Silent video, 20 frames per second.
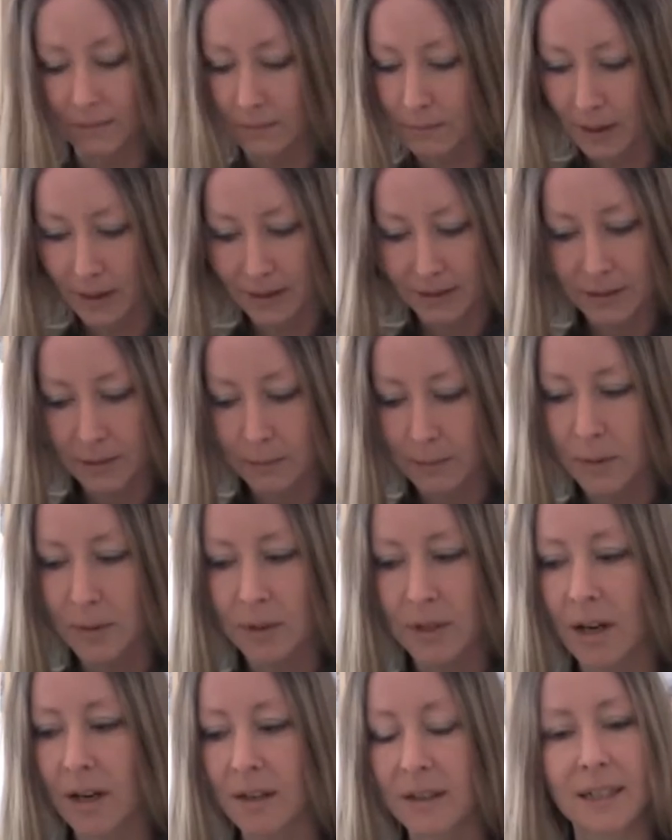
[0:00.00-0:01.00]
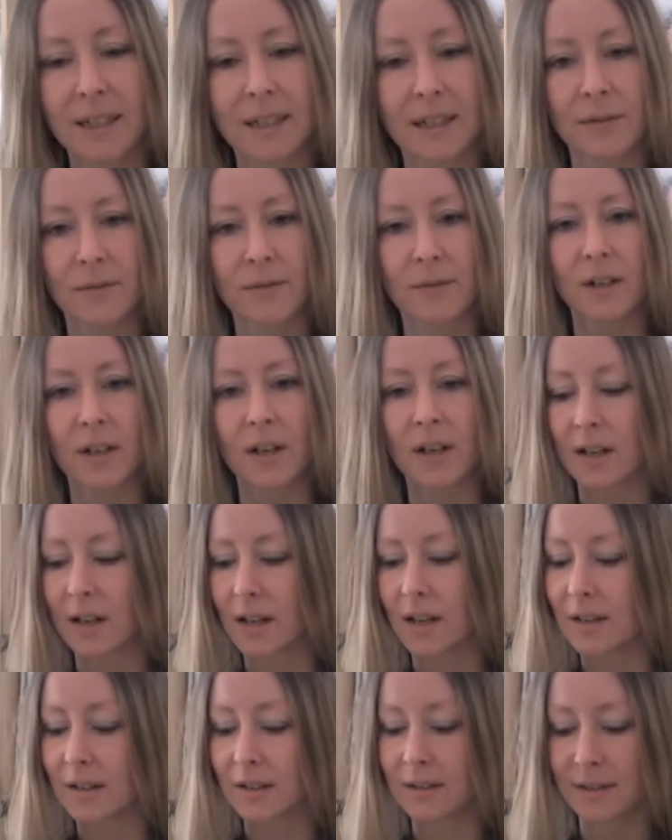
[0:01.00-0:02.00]
buy some more yarn in a different
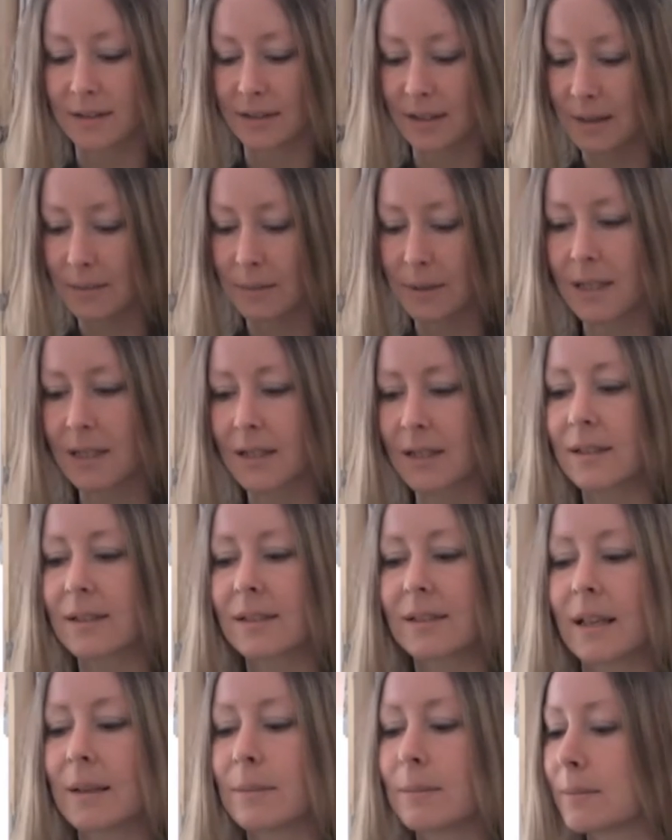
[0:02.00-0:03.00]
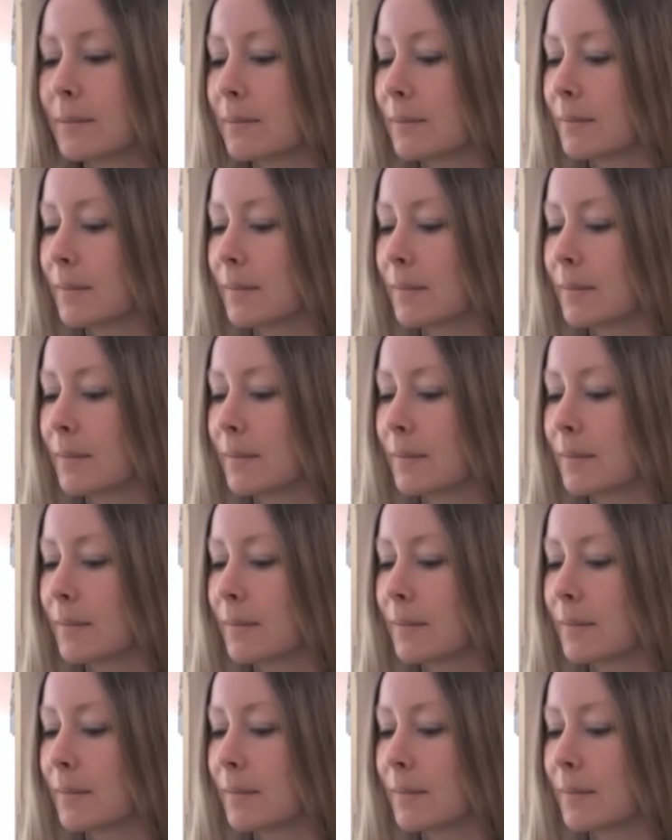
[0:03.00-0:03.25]
colour, same needle, same